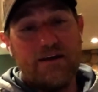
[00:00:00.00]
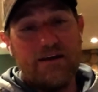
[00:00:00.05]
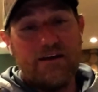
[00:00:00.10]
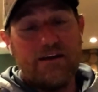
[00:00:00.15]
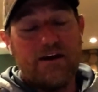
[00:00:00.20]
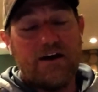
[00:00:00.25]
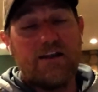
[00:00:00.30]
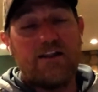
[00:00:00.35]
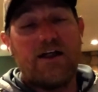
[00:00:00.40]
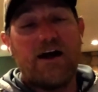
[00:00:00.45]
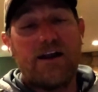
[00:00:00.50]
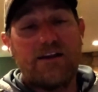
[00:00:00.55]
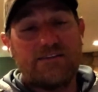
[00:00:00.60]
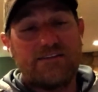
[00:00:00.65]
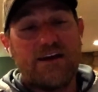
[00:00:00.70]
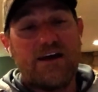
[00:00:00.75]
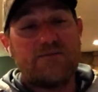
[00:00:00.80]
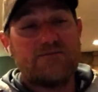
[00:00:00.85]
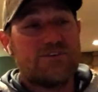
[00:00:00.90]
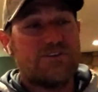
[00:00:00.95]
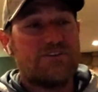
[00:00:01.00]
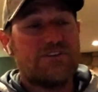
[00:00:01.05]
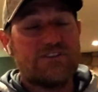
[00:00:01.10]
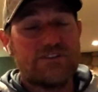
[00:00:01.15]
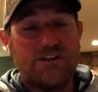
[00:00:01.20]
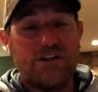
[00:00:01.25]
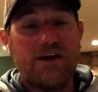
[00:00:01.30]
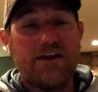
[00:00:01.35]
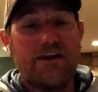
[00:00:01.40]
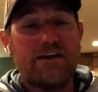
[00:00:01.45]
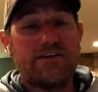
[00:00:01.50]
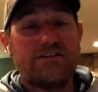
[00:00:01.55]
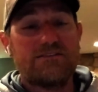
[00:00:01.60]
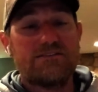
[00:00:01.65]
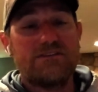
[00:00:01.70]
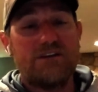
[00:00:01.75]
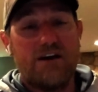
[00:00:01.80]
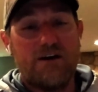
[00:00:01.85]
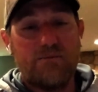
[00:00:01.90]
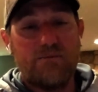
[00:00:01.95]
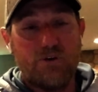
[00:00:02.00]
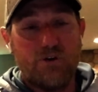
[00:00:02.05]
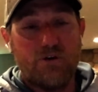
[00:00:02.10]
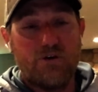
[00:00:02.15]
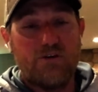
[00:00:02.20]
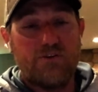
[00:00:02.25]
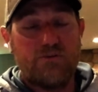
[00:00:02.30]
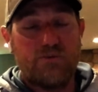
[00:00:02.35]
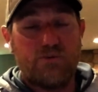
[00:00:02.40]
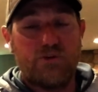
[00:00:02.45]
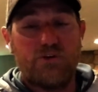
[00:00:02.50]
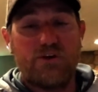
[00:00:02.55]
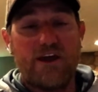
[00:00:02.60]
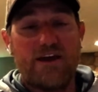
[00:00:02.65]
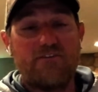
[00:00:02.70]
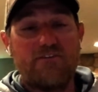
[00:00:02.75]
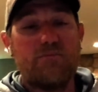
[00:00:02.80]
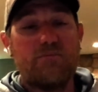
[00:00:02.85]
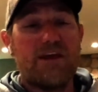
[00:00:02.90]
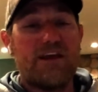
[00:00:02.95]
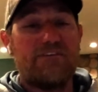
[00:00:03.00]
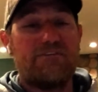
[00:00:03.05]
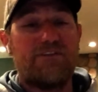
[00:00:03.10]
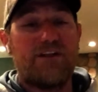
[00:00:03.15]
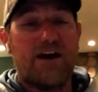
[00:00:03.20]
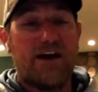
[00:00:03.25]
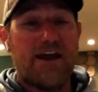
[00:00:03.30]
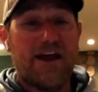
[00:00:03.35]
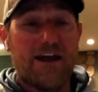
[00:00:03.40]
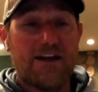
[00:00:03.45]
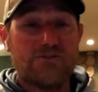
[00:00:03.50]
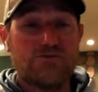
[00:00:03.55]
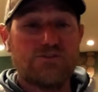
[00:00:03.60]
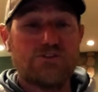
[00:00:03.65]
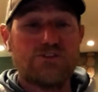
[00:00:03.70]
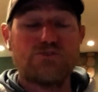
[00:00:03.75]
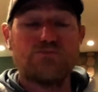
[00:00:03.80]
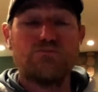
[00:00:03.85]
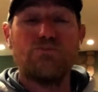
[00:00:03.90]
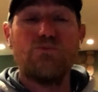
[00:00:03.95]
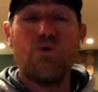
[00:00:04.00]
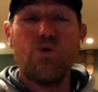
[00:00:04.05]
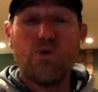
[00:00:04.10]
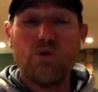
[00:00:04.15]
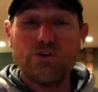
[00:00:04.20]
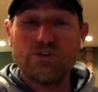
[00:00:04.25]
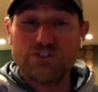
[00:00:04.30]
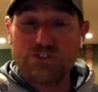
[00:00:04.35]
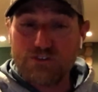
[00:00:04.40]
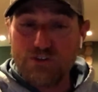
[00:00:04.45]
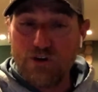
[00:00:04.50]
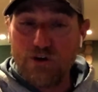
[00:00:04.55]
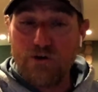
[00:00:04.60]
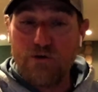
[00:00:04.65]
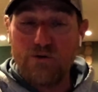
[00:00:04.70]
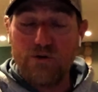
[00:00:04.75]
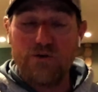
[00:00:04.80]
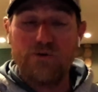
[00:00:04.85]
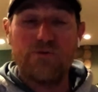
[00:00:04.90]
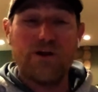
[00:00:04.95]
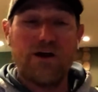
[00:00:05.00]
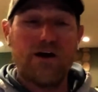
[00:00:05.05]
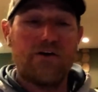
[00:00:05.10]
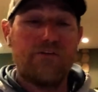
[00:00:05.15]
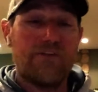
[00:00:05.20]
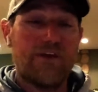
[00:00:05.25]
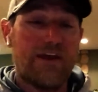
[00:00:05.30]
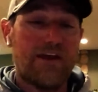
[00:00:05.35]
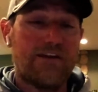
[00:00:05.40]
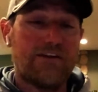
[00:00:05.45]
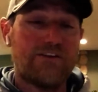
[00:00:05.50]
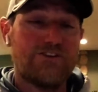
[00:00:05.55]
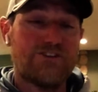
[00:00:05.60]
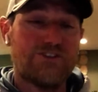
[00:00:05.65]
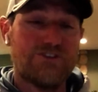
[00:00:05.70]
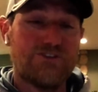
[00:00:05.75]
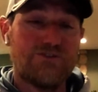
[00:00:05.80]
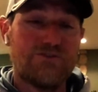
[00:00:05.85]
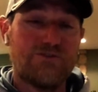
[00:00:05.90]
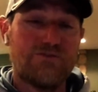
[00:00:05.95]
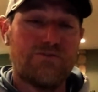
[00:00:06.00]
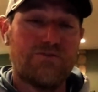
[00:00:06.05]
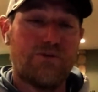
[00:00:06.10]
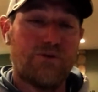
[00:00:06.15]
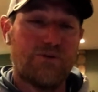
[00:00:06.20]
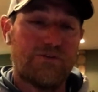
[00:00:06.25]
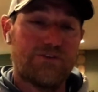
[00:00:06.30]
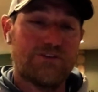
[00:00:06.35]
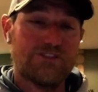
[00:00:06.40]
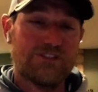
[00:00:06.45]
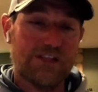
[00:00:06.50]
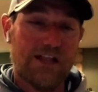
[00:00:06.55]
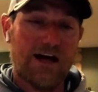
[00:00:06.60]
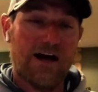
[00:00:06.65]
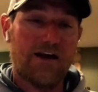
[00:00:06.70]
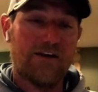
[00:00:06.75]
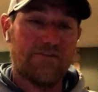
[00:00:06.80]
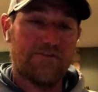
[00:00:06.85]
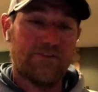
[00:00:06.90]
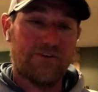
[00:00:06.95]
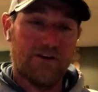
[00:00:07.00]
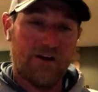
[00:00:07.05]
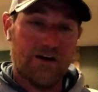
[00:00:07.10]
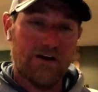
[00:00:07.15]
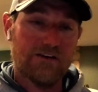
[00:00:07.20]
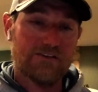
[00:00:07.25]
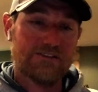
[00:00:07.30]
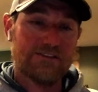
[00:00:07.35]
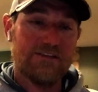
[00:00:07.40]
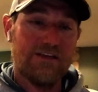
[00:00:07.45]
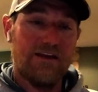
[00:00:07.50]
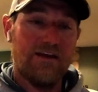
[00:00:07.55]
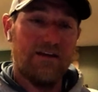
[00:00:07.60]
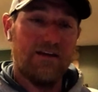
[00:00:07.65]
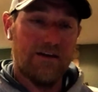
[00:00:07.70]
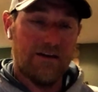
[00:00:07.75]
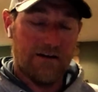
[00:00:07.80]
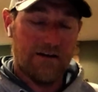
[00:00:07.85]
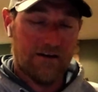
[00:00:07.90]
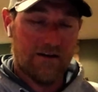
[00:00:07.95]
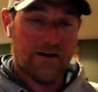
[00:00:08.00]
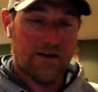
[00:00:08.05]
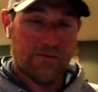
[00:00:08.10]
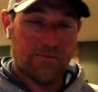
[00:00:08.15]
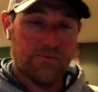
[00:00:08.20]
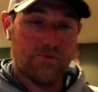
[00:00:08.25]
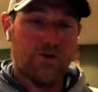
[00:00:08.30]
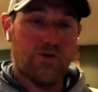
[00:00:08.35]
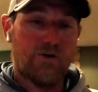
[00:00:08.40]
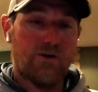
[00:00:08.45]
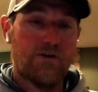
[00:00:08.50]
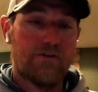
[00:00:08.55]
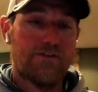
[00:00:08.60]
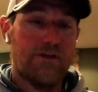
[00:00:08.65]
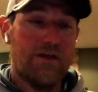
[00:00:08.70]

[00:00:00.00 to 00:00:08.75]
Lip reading: A lot of times on these lakes up north, we're going to have a mayfly hatch, which is more so around the end of June, 4th of July for us up north.